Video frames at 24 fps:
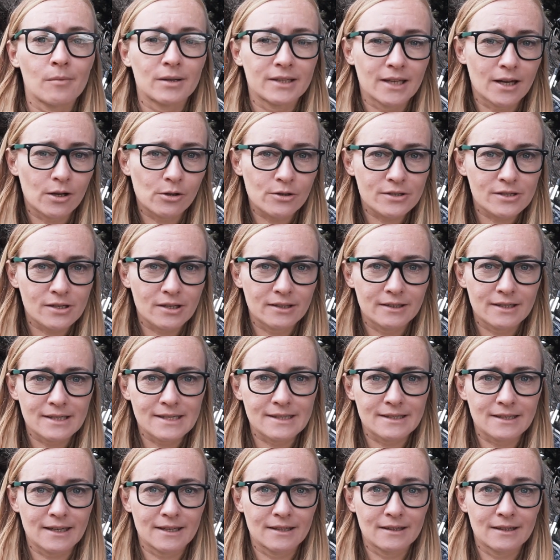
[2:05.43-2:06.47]
But I also
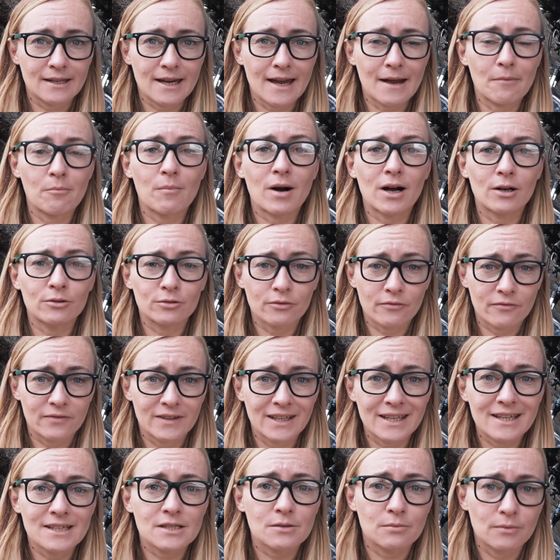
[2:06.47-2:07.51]
understand the amount of
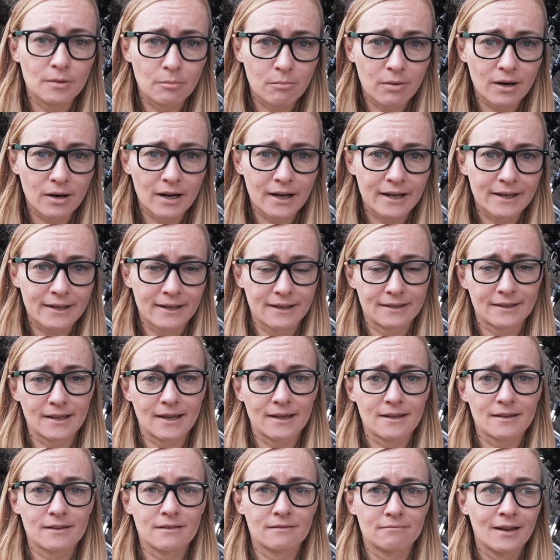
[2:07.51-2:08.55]
things we buy, and
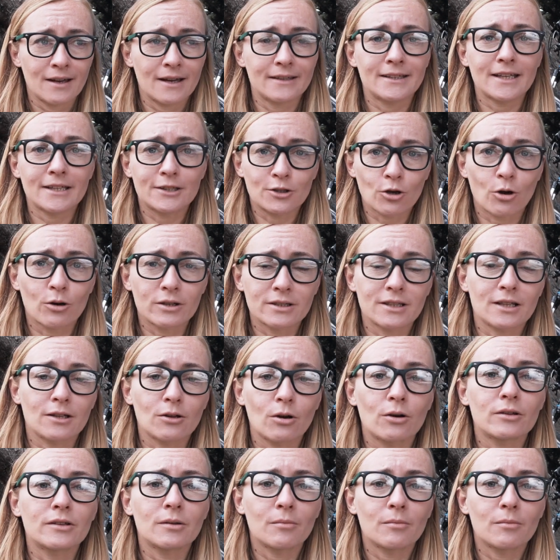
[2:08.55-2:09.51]
I talked a lot